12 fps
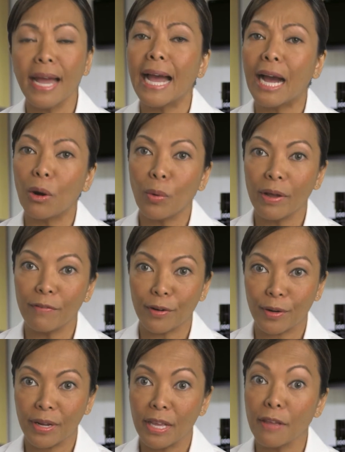
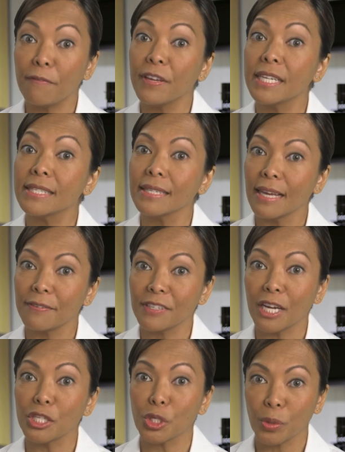However, if it is left
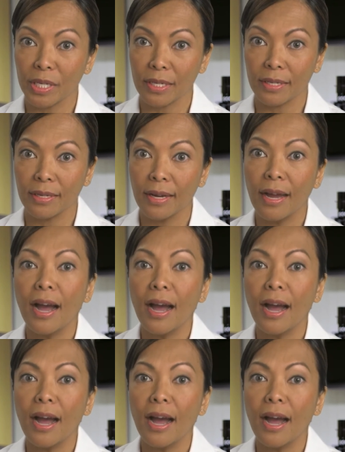untreated,